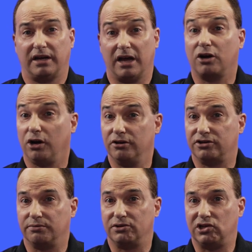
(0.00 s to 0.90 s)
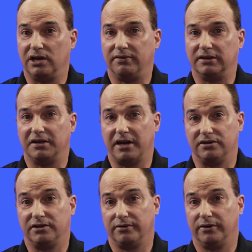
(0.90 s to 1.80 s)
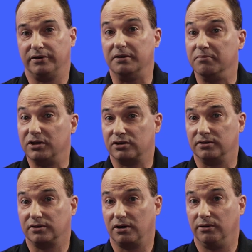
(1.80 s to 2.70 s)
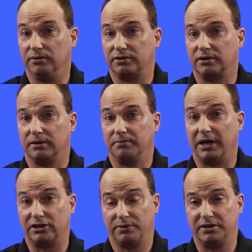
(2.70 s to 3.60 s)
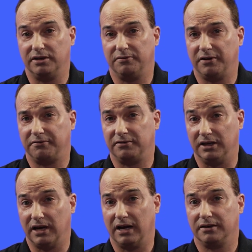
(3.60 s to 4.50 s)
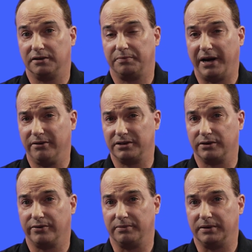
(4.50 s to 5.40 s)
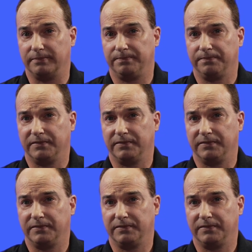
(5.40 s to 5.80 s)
get close to achieving the net zero emissions goals by 2050 under the Paris Agreement.